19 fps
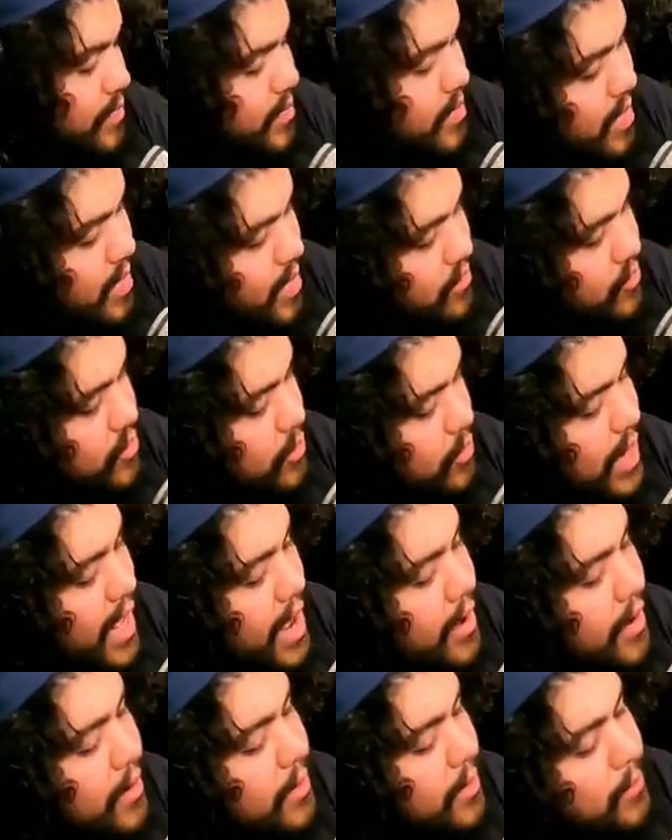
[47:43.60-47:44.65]
So what I
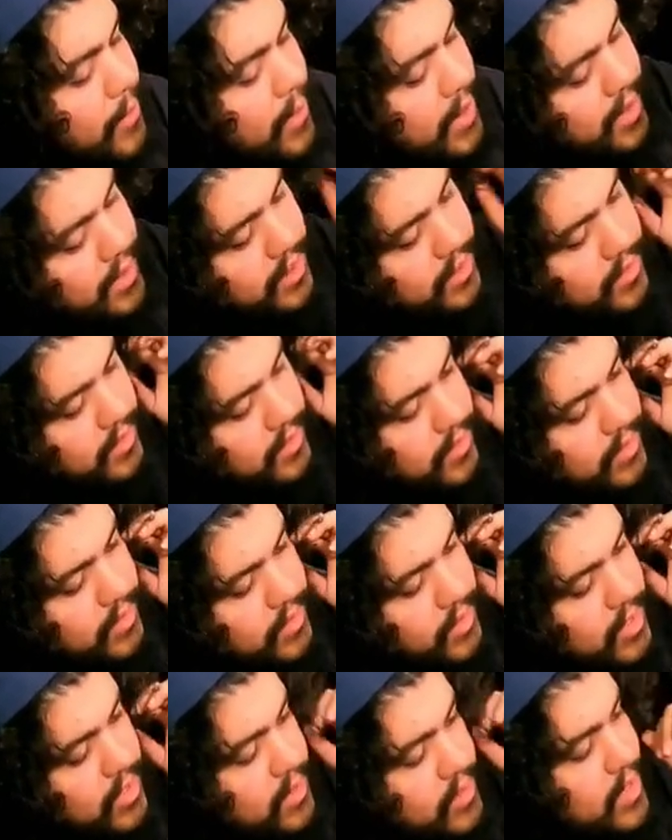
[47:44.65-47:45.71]
heard was she
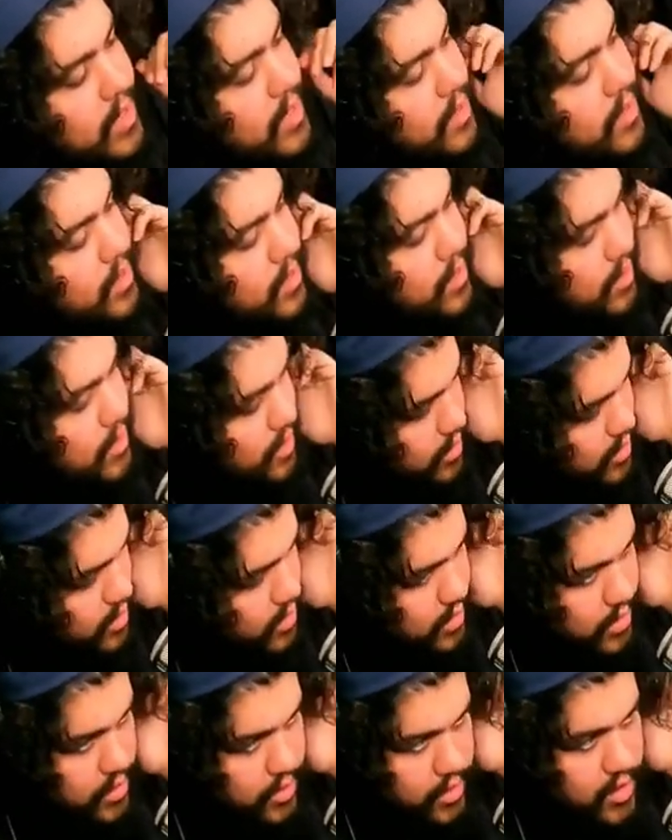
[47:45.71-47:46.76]
was gonna, only in there for like
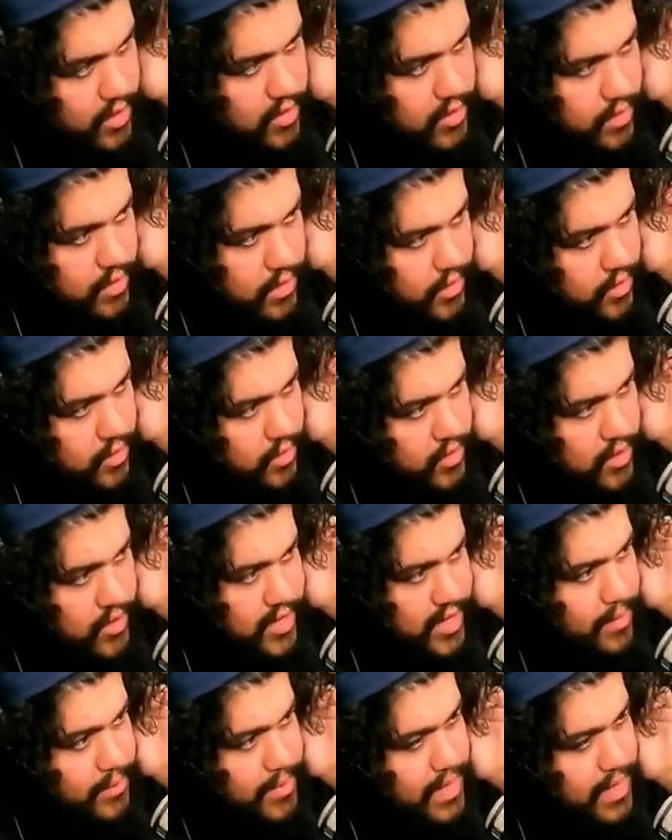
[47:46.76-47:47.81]
five minutes or something. She's
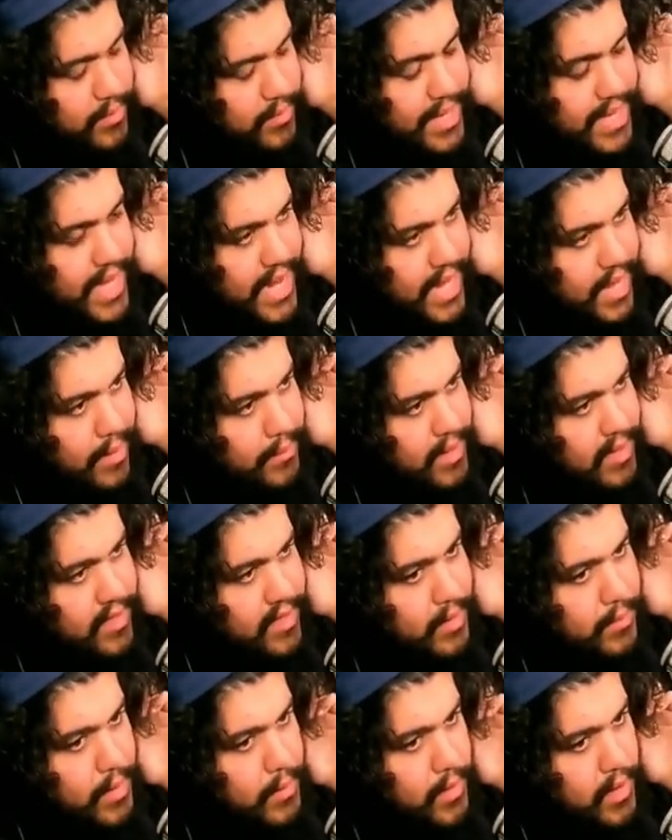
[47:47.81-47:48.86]
gonna be in the beginning, but it's
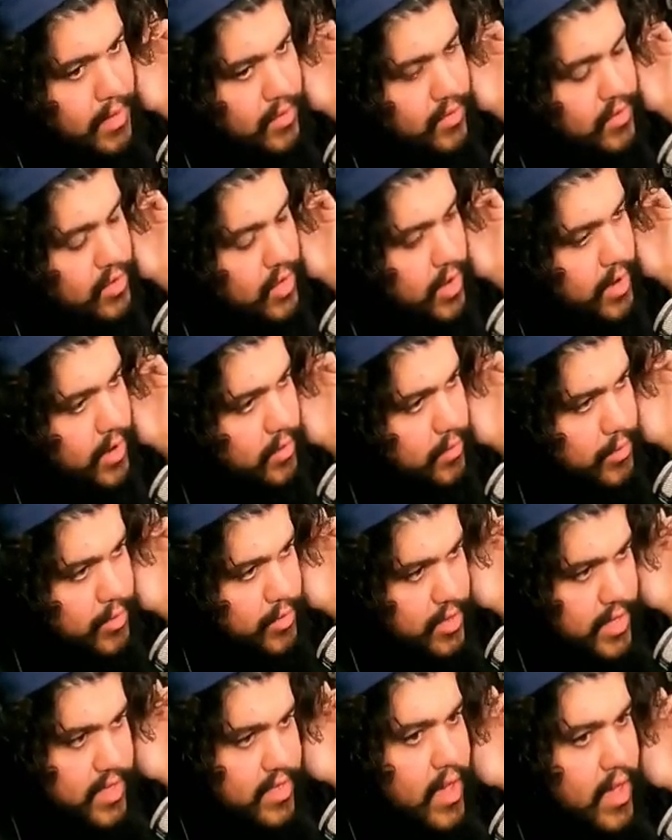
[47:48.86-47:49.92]
gonna be one of those scenarios where she
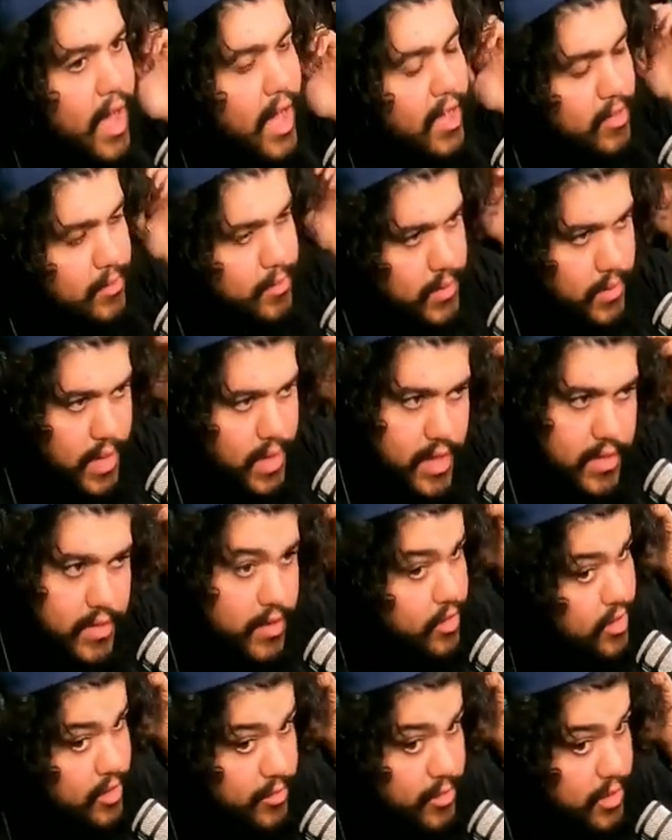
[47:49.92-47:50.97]
gets hospitalized because
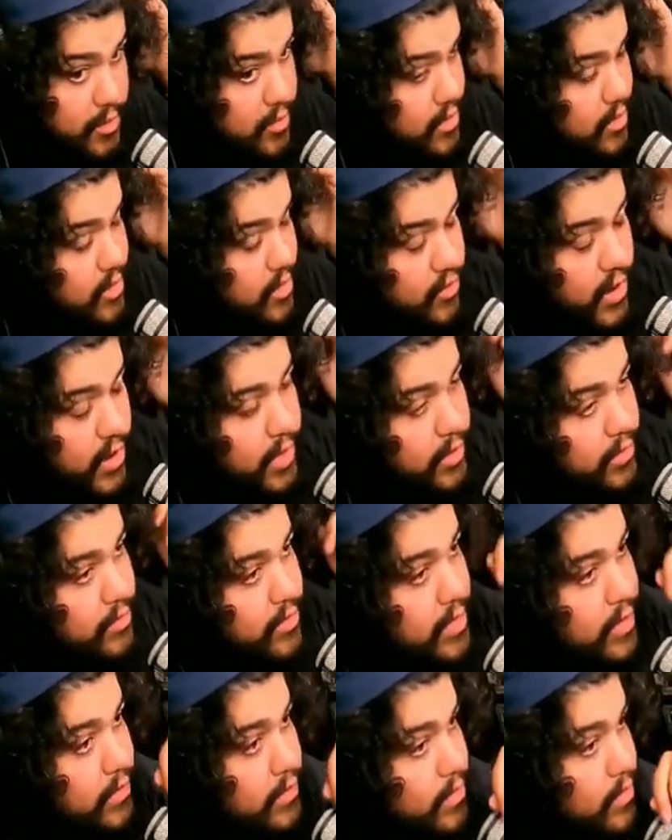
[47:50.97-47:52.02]
she she was in the trailer
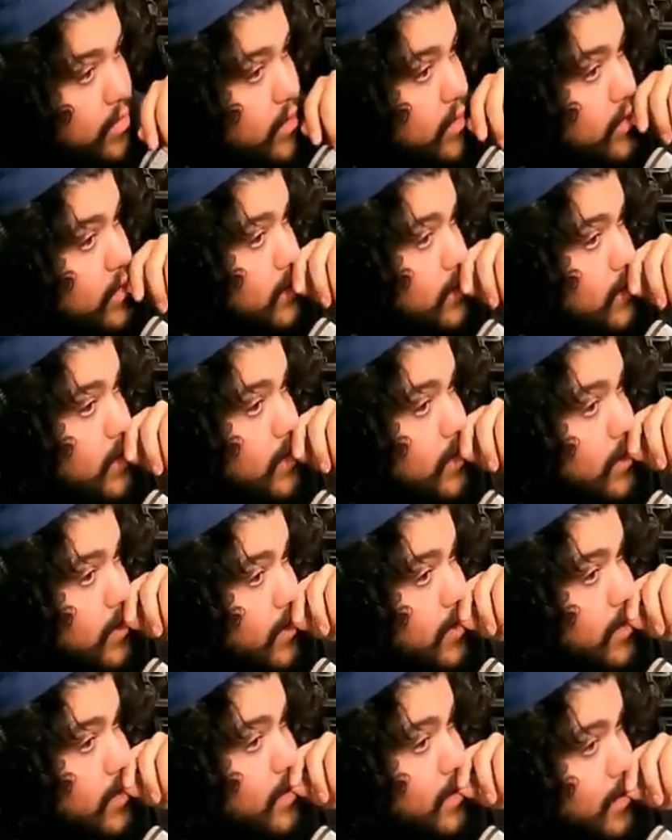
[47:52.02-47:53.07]
still. Really?
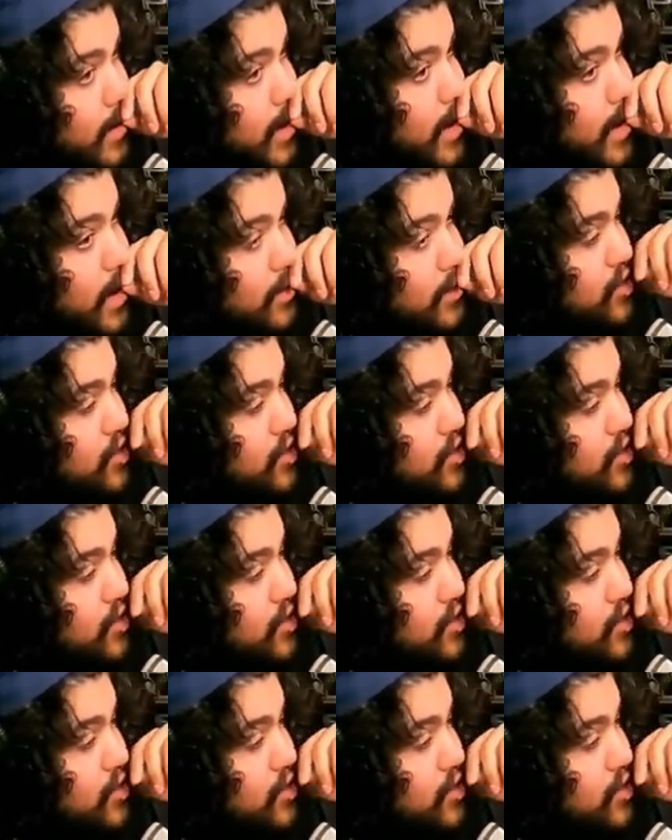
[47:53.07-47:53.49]
Uh huh.